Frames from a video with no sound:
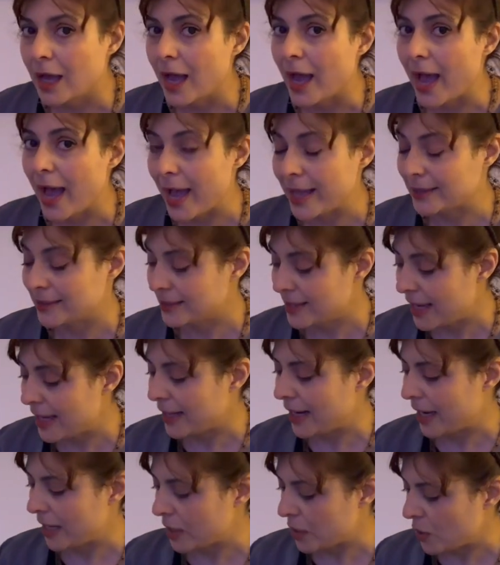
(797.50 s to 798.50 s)
and then
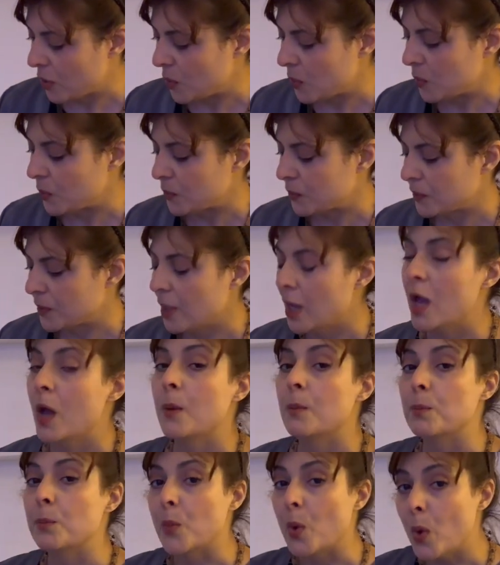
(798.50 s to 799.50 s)
I used
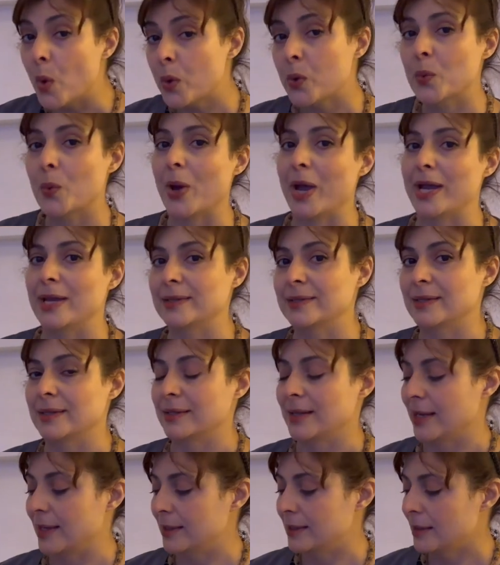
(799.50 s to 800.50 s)
more white in
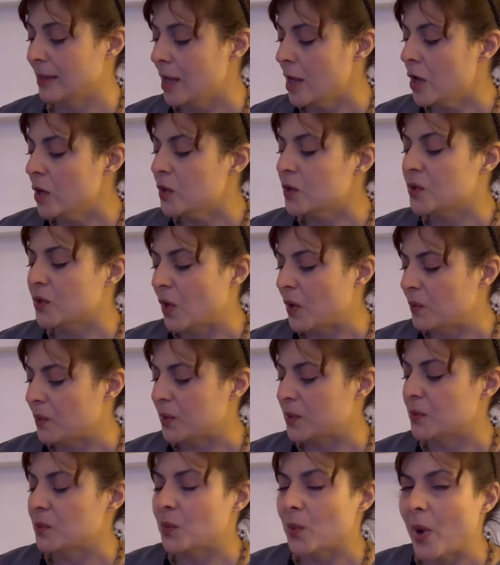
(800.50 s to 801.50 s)
it, so it
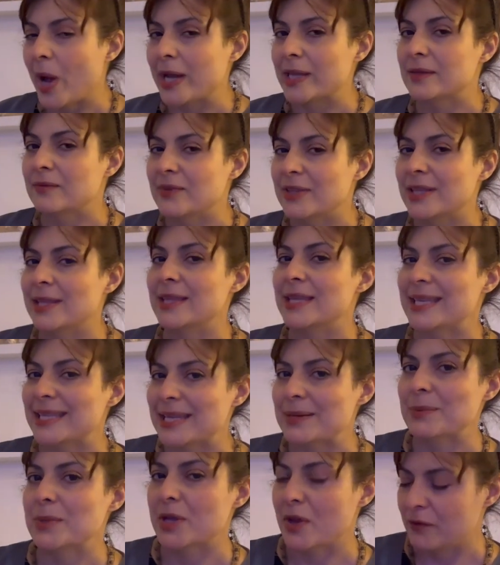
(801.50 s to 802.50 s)
was white with a little
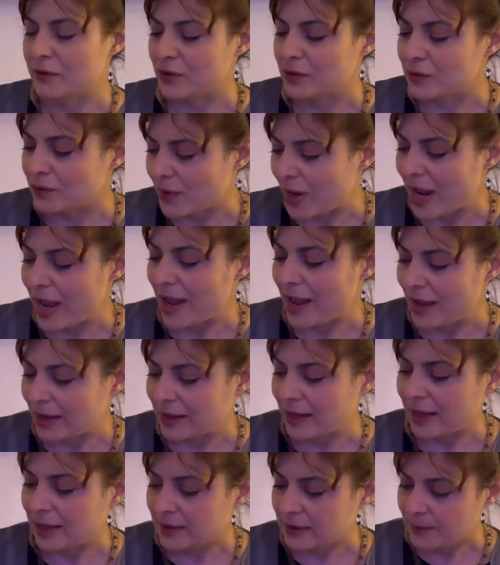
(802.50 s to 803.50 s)
bit of gray in
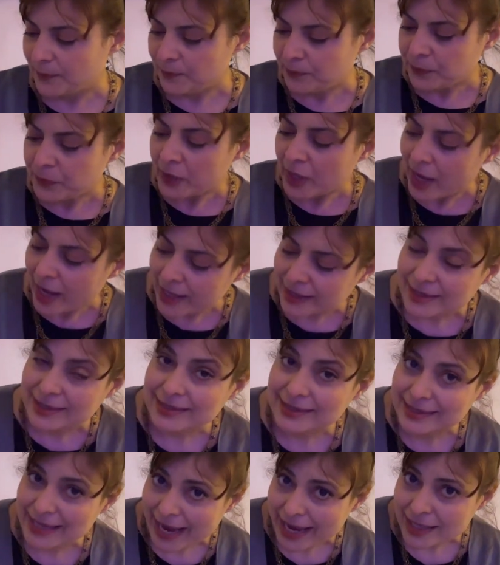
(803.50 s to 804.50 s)
it. And
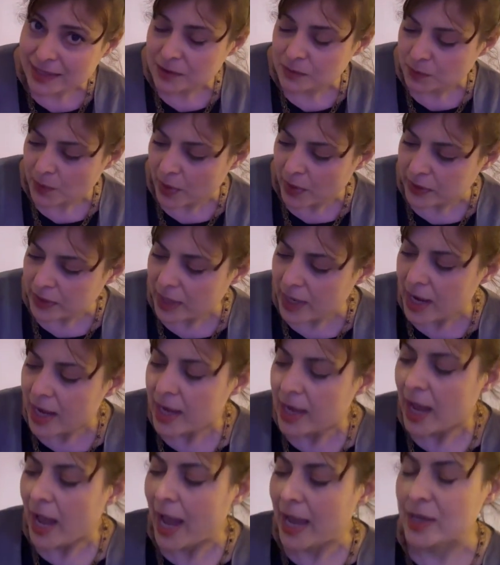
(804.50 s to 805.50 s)
that one,
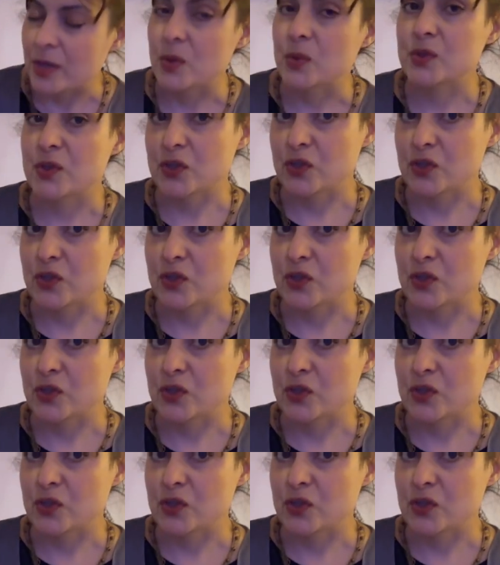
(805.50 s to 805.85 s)
I used a